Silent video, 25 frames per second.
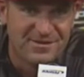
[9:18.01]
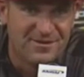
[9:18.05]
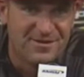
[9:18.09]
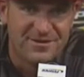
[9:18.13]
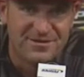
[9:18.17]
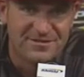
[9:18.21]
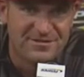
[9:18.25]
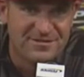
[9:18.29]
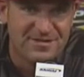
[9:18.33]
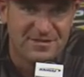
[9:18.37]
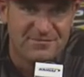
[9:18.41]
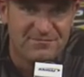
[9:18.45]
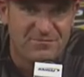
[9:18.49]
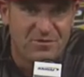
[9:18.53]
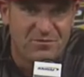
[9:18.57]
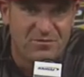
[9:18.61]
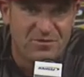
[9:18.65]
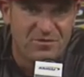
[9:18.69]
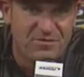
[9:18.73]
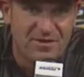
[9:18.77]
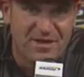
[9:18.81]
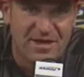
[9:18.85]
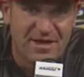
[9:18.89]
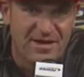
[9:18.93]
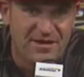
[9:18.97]
concept that
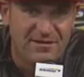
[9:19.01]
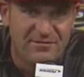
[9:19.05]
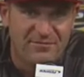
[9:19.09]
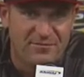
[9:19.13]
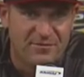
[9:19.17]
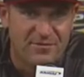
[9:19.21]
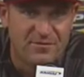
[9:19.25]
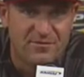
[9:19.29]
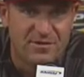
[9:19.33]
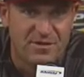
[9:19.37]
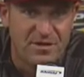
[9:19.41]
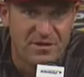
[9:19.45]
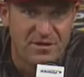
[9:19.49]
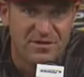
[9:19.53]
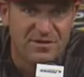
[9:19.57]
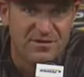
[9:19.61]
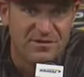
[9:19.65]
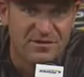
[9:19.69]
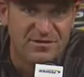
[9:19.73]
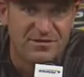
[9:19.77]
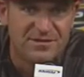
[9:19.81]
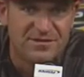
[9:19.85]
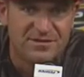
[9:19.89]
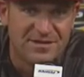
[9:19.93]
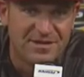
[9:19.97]
we've had for
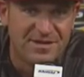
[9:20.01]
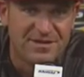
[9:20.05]
years.